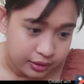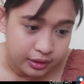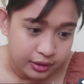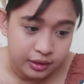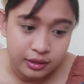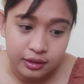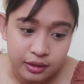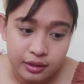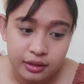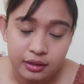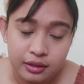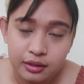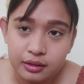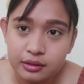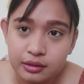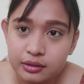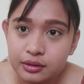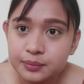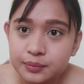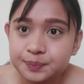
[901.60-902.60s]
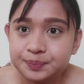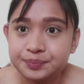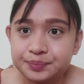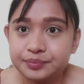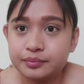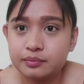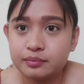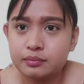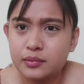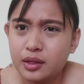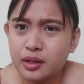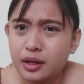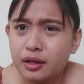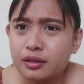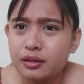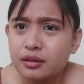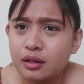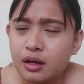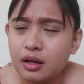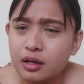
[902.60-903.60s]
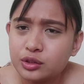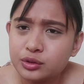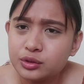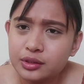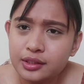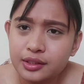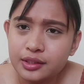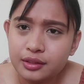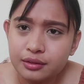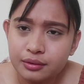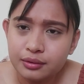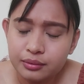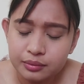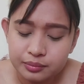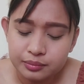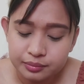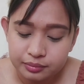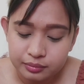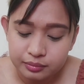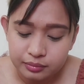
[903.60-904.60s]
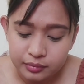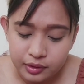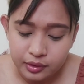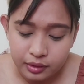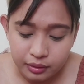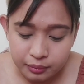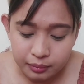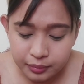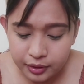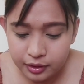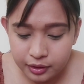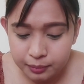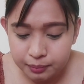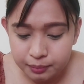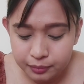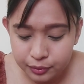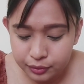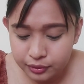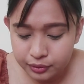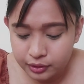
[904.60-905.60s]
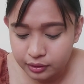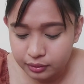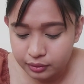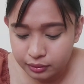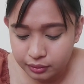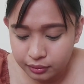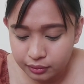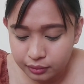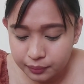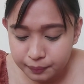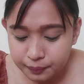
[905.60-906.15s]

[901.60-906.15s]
And, yan. Actually, yun na yung makeup routine ko.